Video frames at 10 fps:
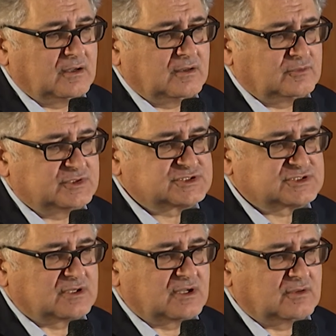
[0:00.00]

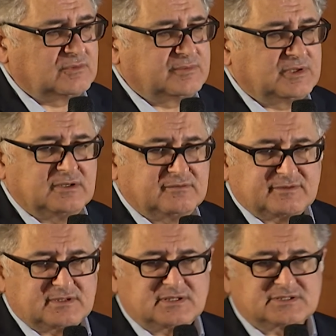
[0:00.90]
which we believe
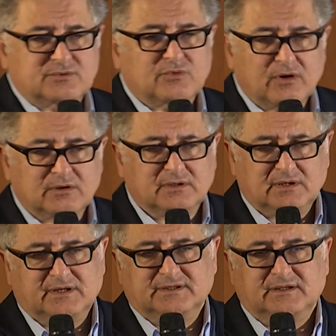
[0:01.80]
is the wrong
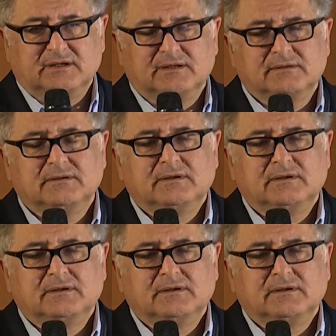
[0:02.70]
idea.